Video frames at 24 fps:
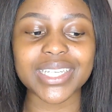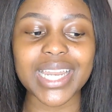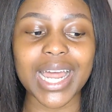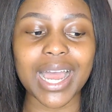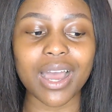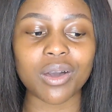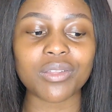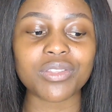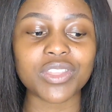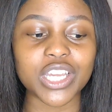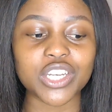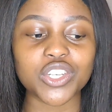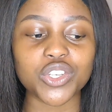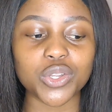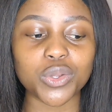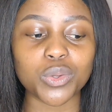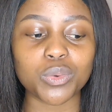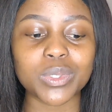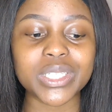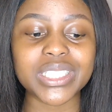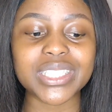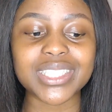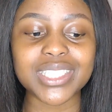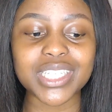How then do
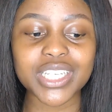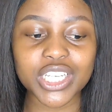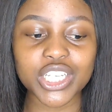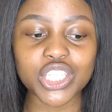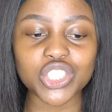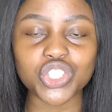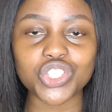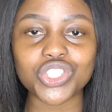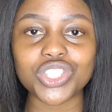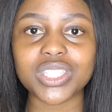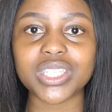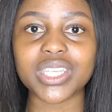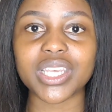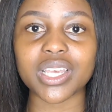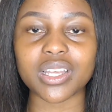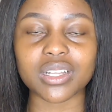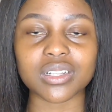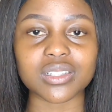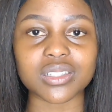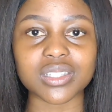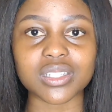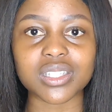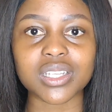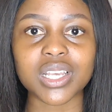we teach
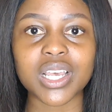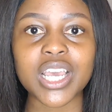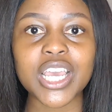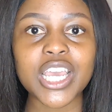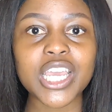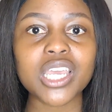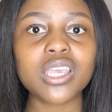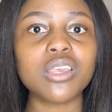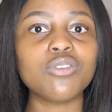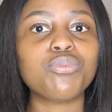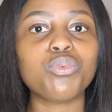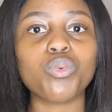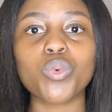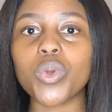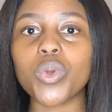skills if